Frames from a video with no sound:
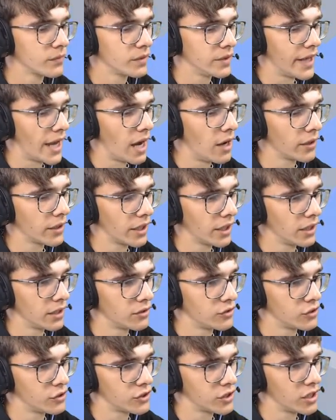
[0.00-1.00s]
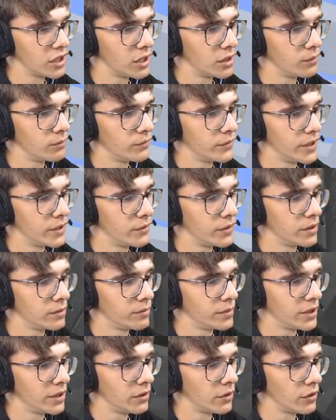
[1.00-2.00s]
Yeah, okay, just kill him. There will
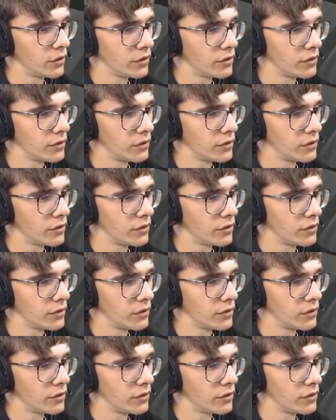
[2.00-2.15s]
be another